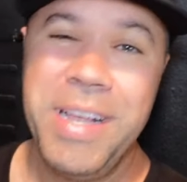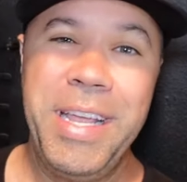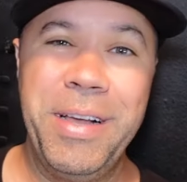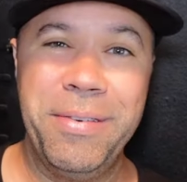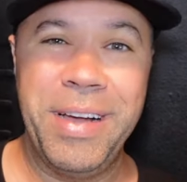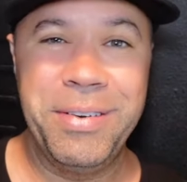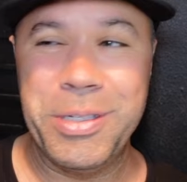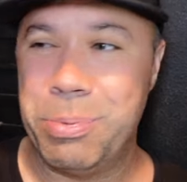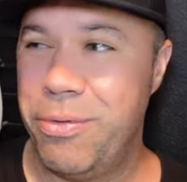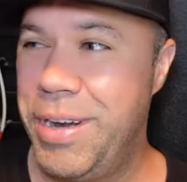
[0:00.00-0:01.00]
It, it was
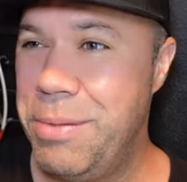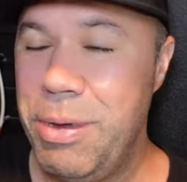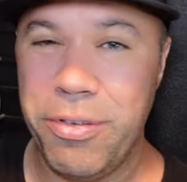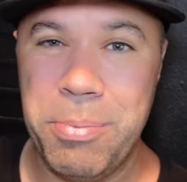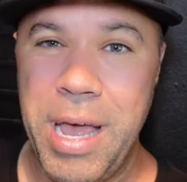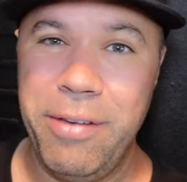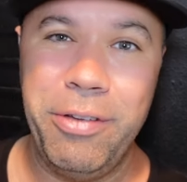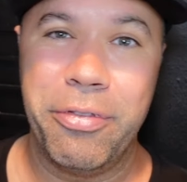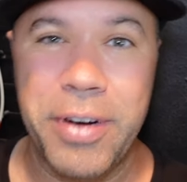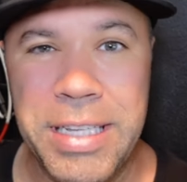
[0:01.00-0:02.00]
preventing me from having
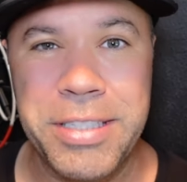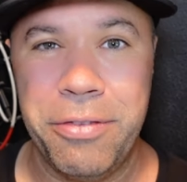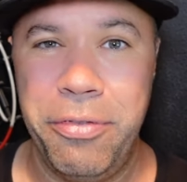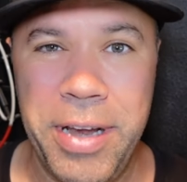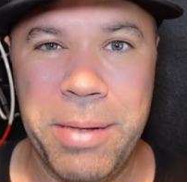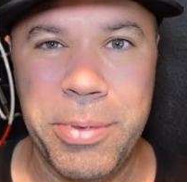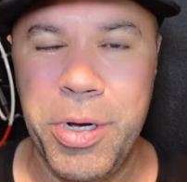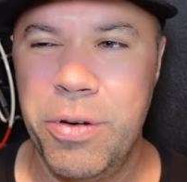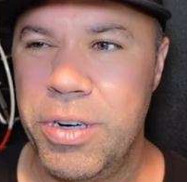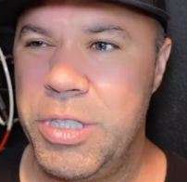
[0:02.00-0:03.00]
friends and family
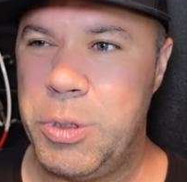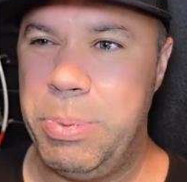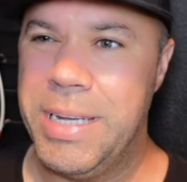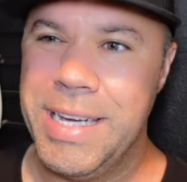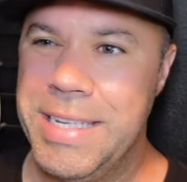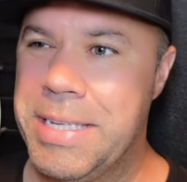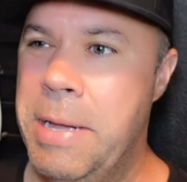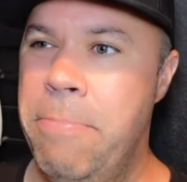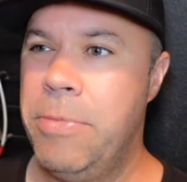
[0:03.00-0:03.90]
over just because